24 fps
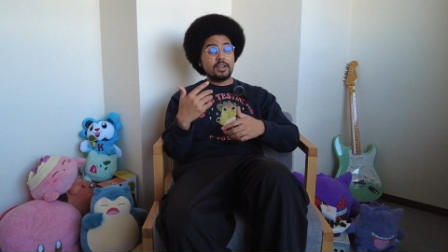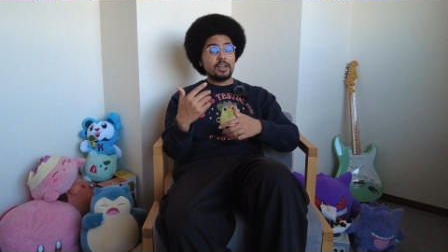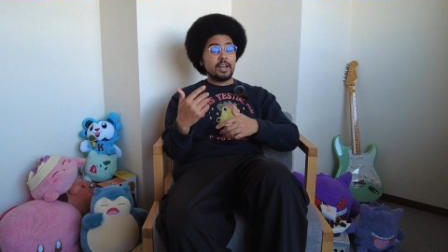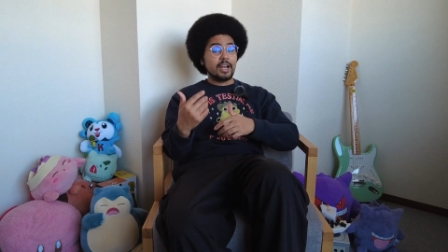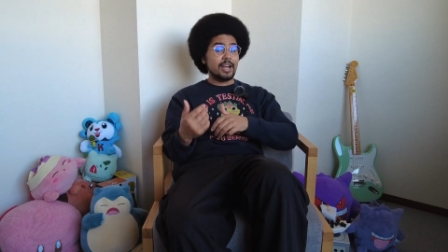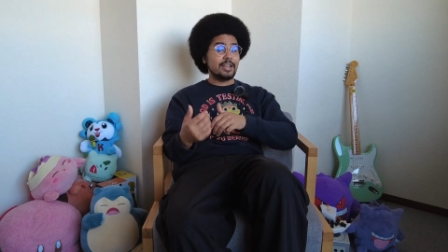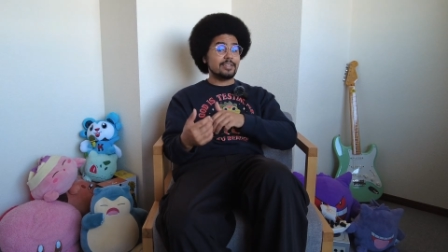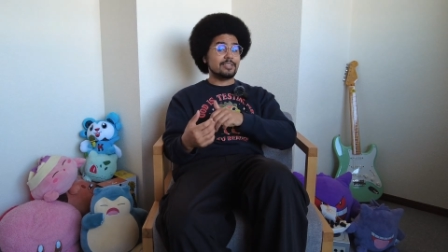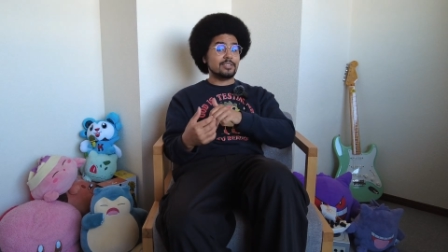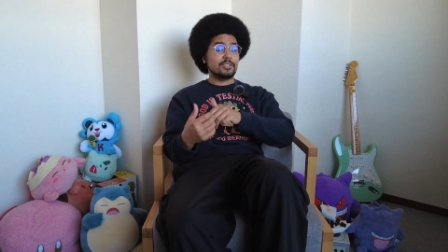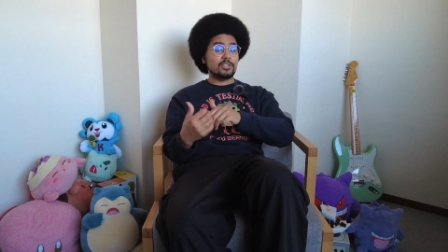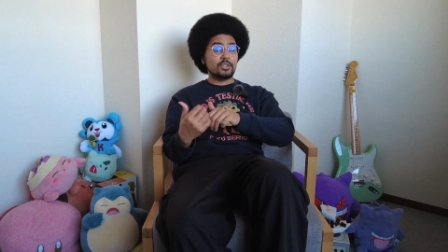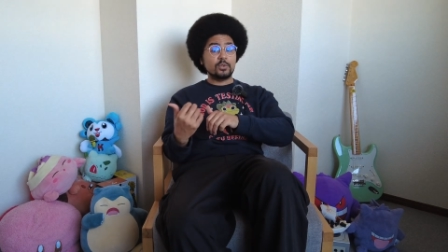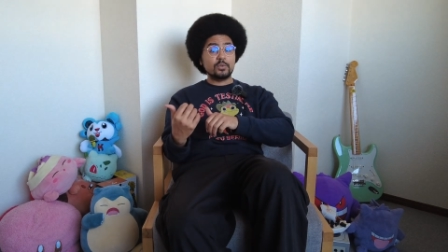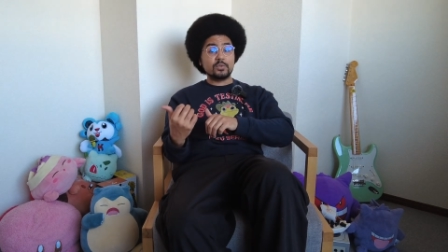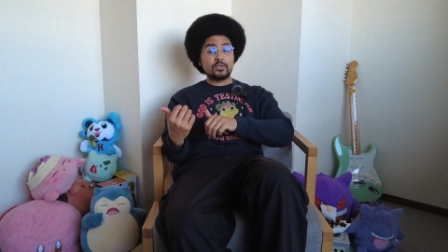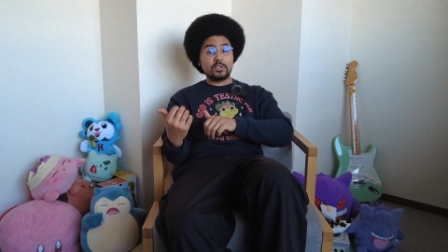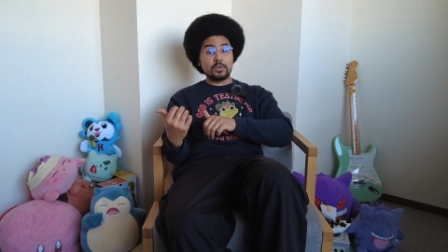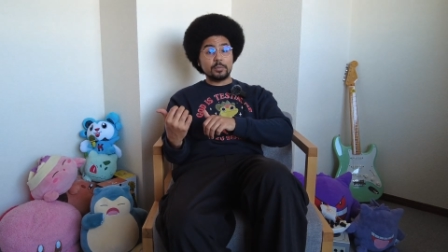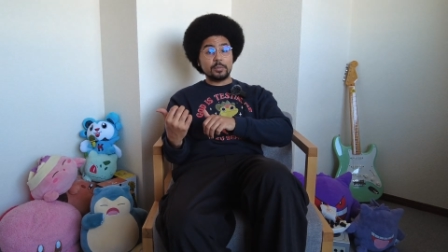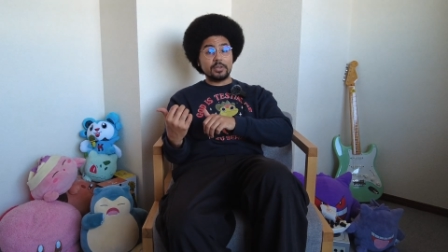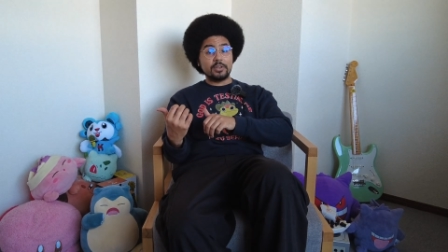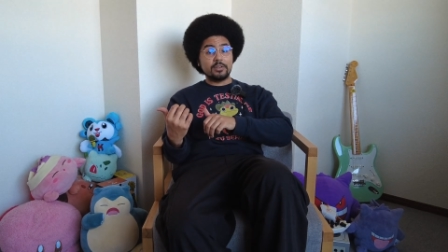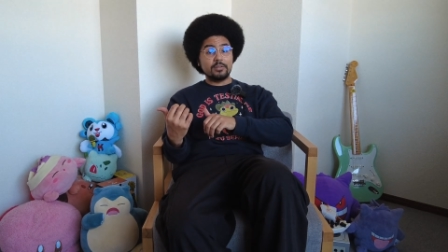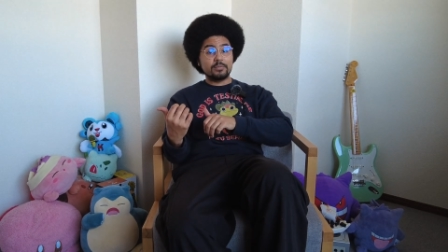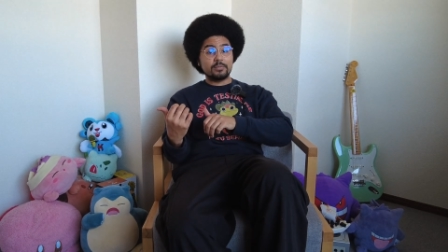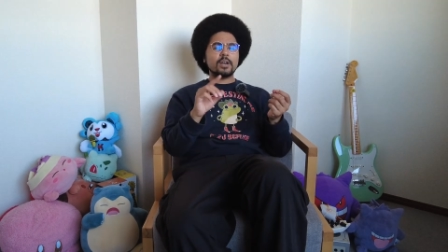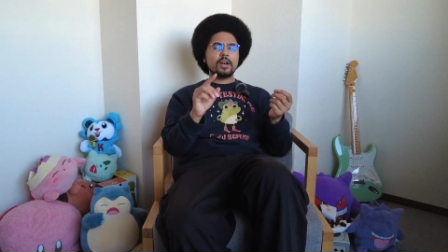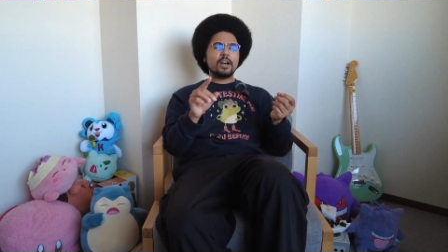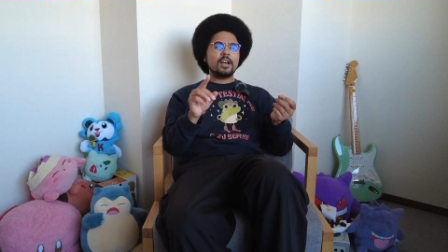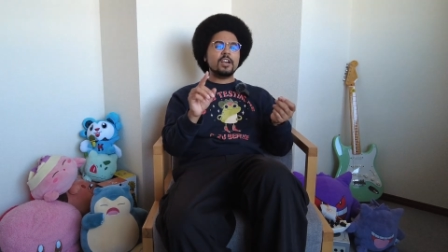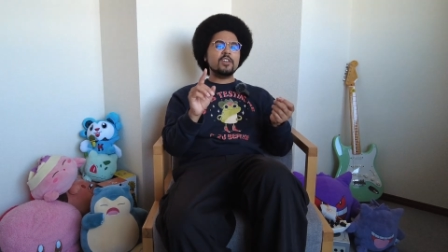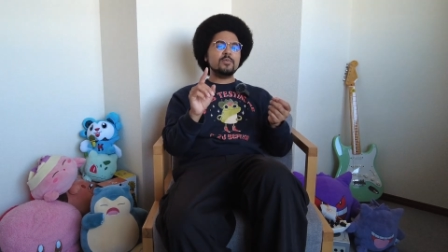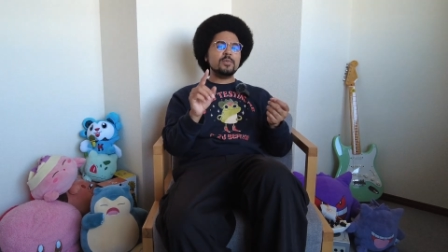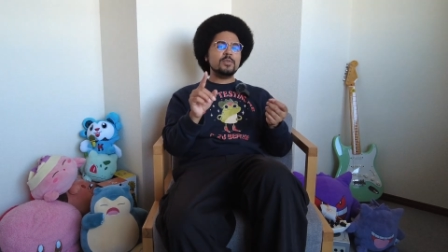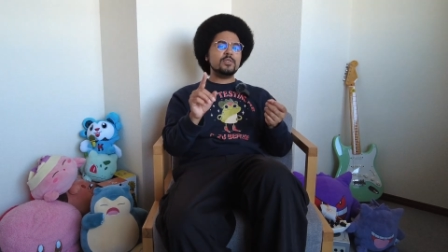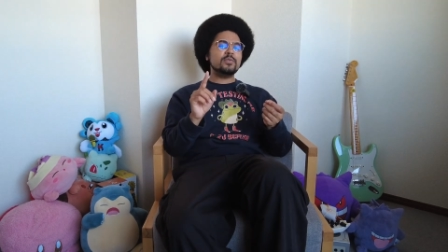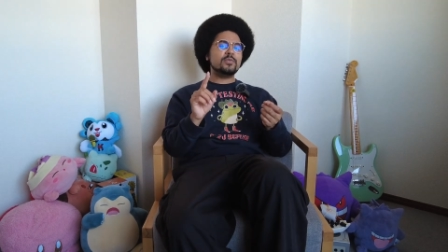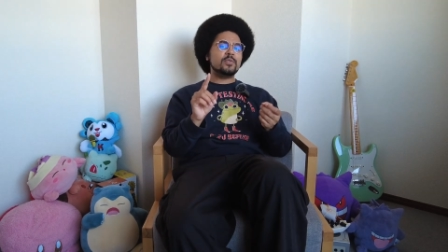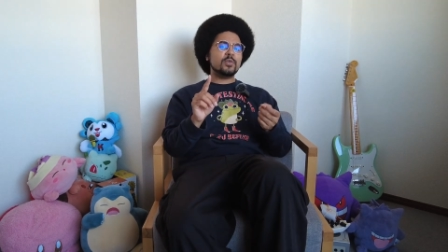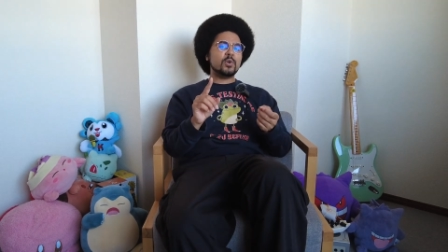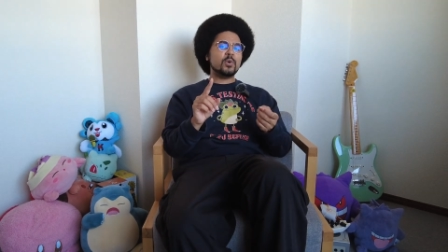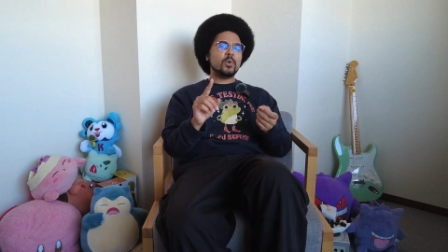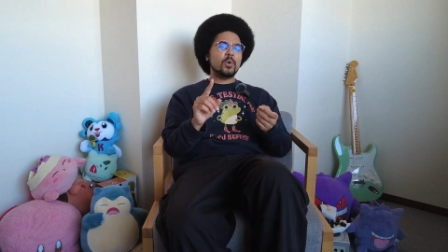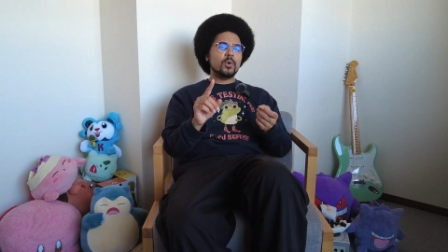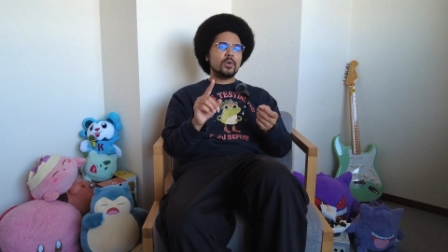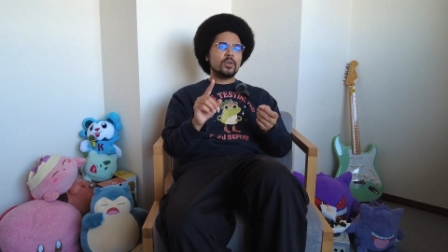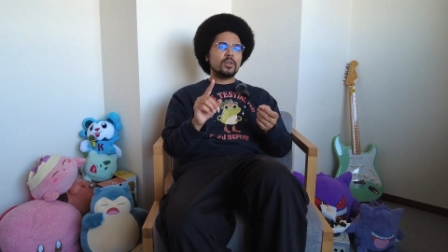as it used to be. I've been to
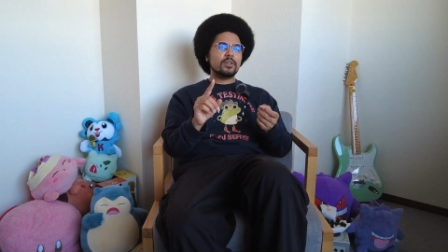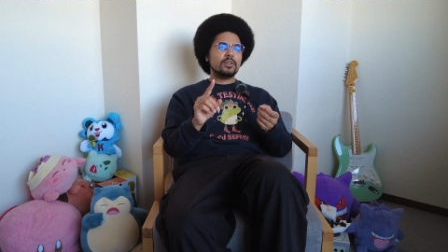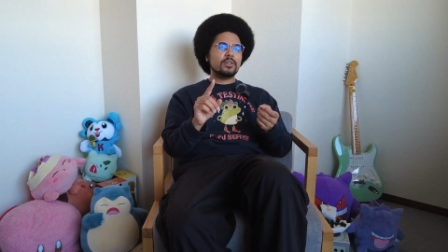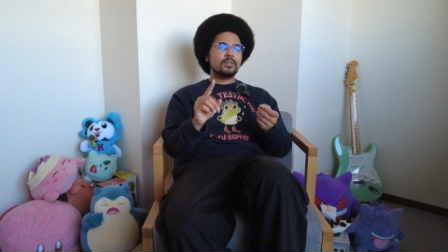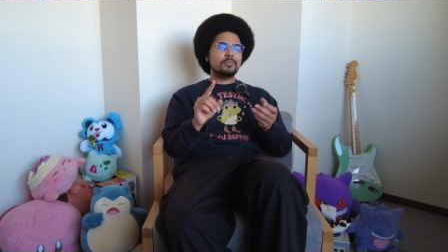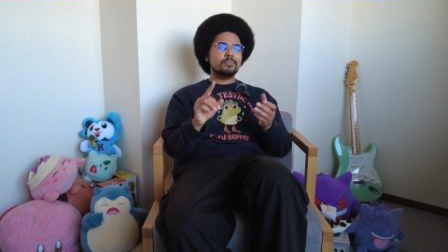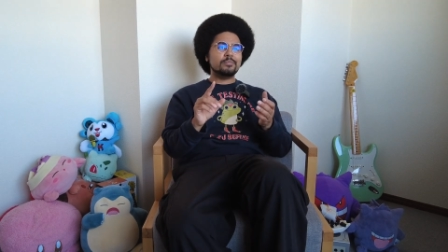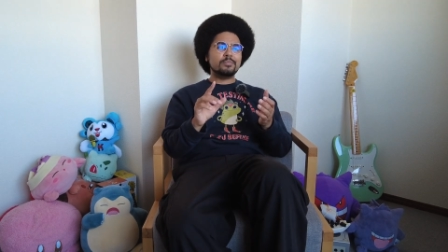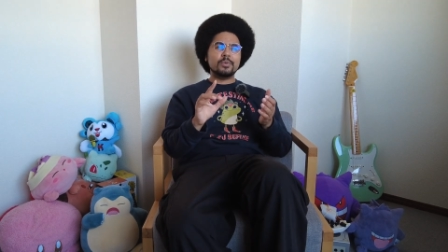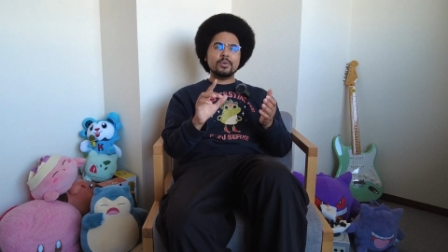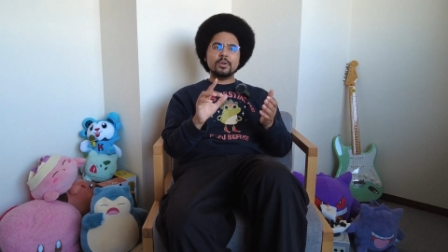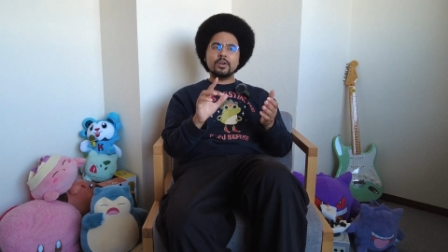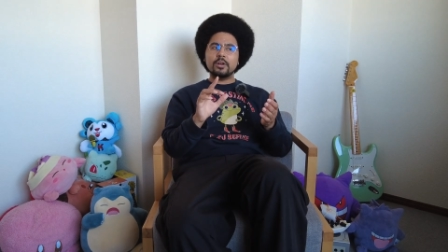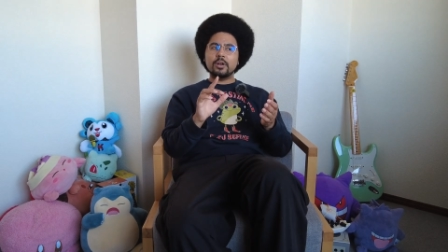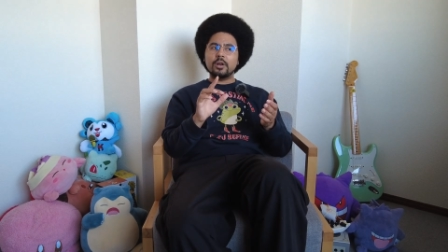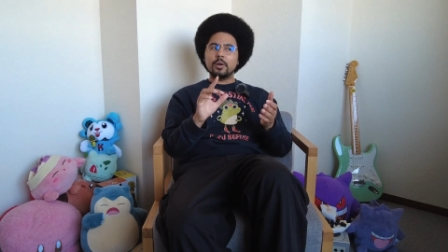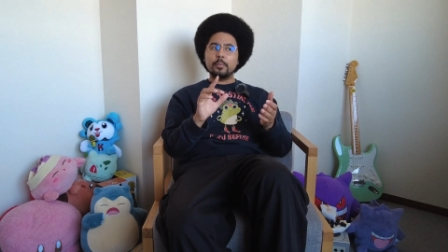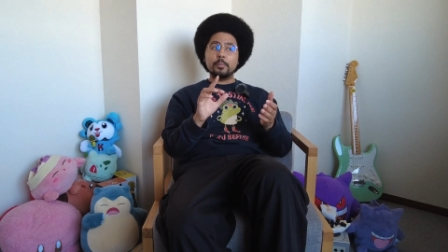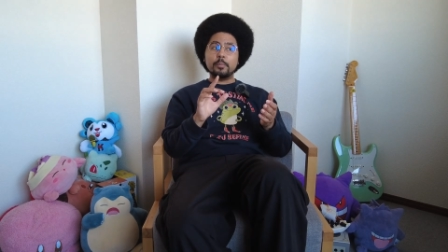Fukuoka a